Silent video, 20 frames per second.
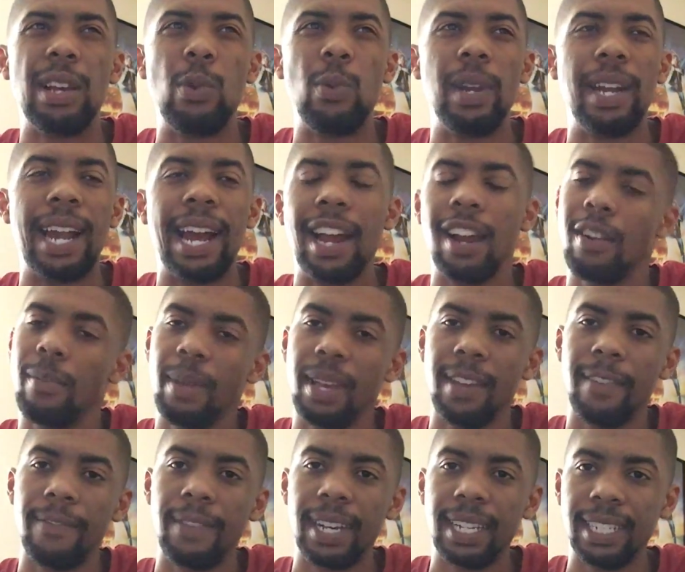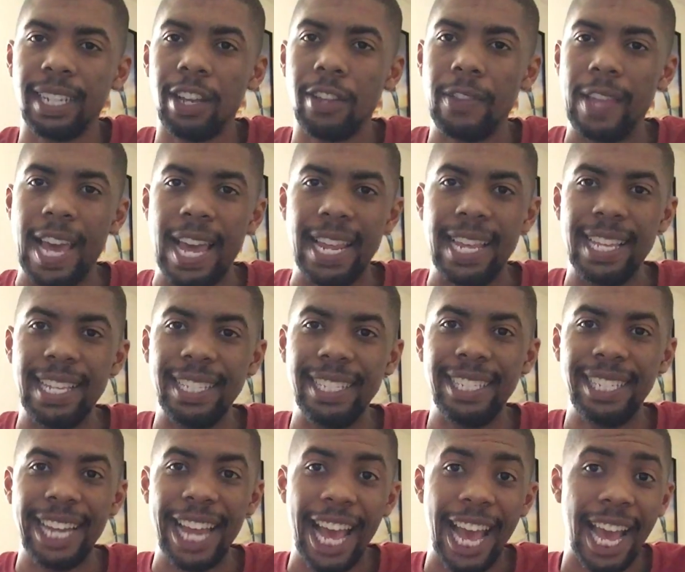when Iron Man finds out that his
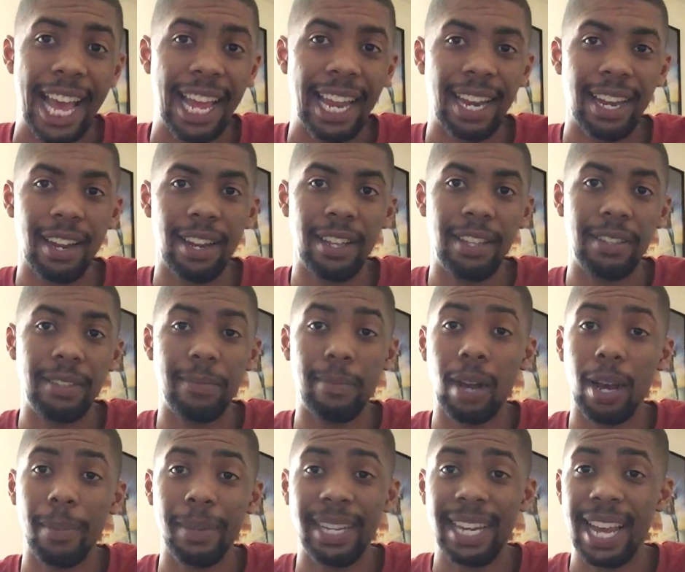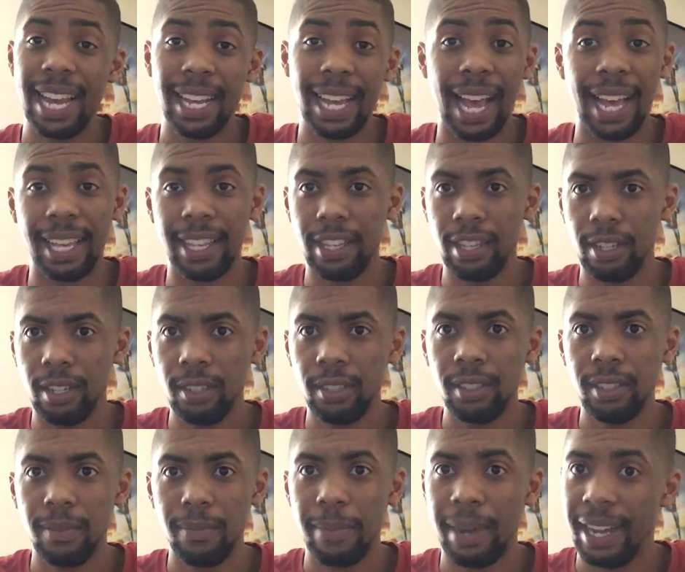dad and his mom and dad got killed
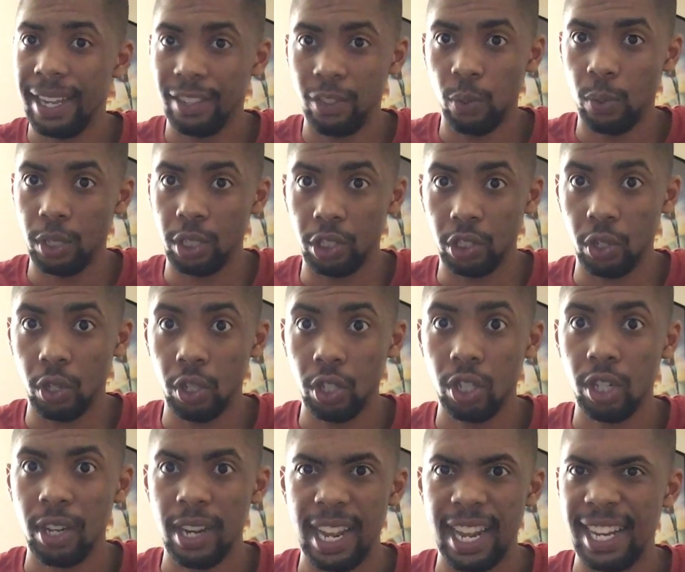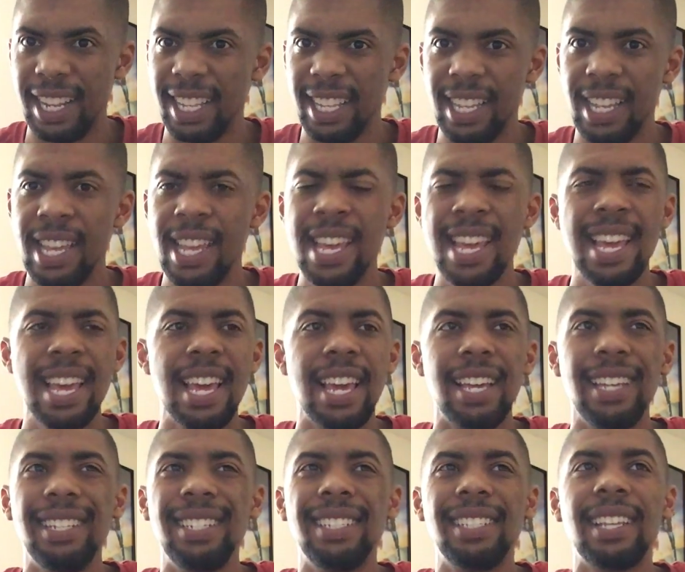by the Winter Soldier, and
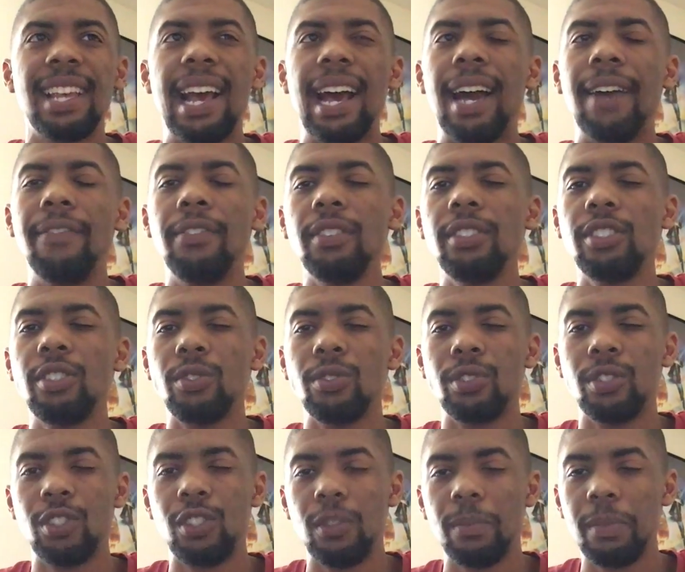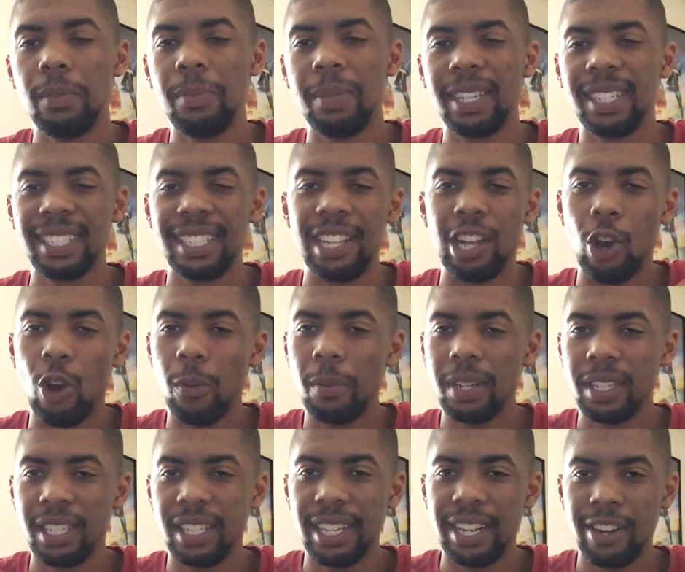it's just, I felt so stupid because when
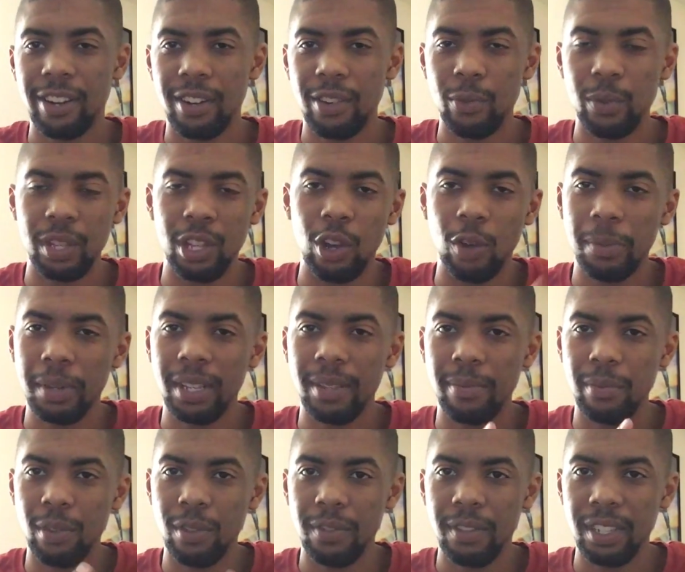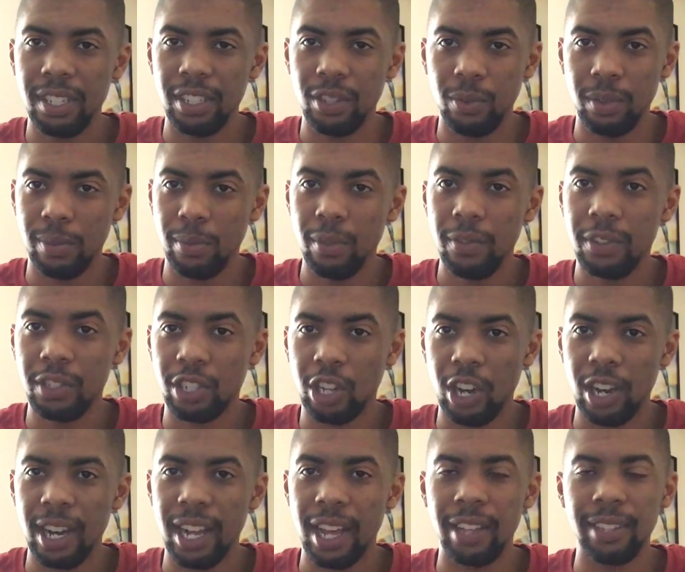the movie
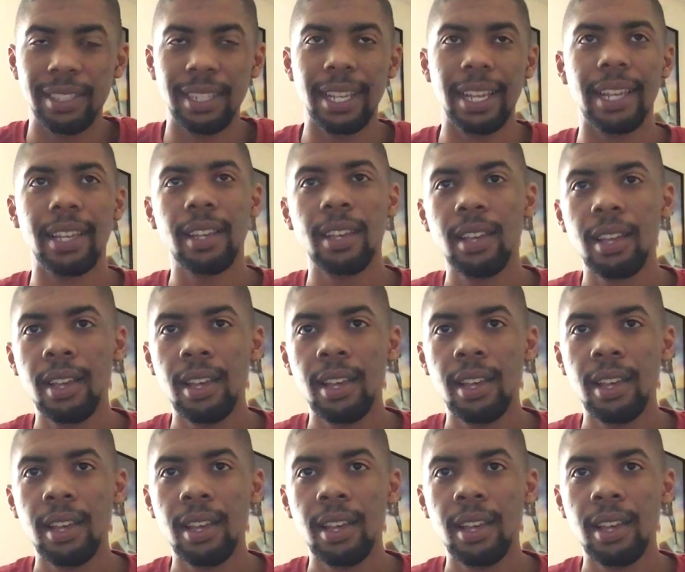started, I was like,